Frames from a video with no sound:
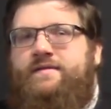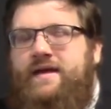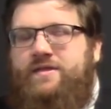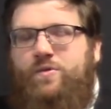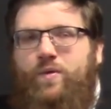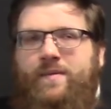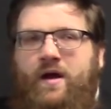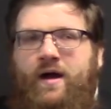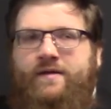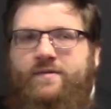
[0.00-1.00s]
take the woman
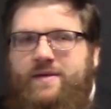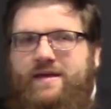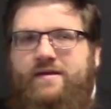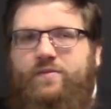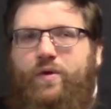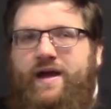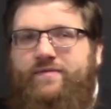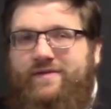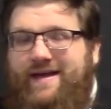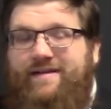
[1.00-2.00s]
on to be his
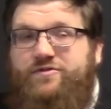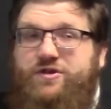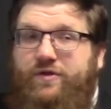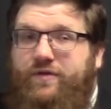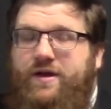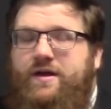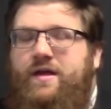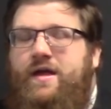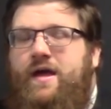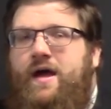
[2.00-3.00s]
wife and to have
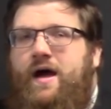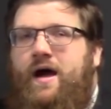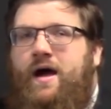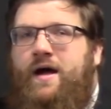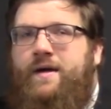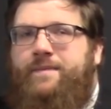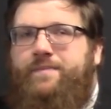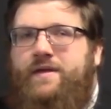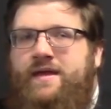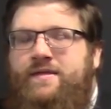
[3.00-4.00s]
children
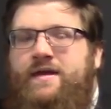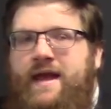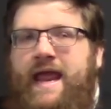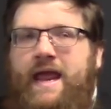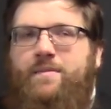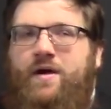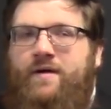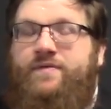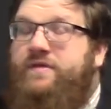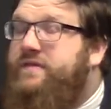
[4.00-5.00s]
in the name
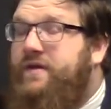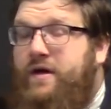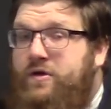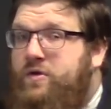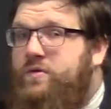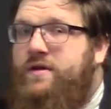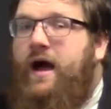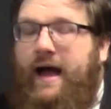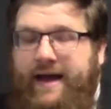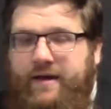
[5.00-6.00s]
of the son who
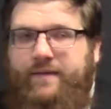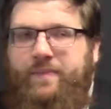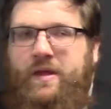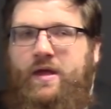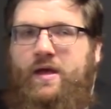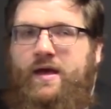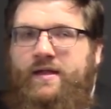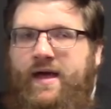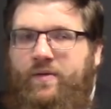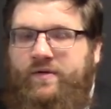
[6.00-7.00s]
died.
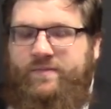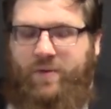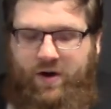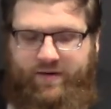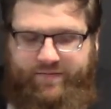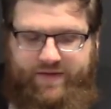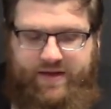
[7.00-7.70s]
And that was part of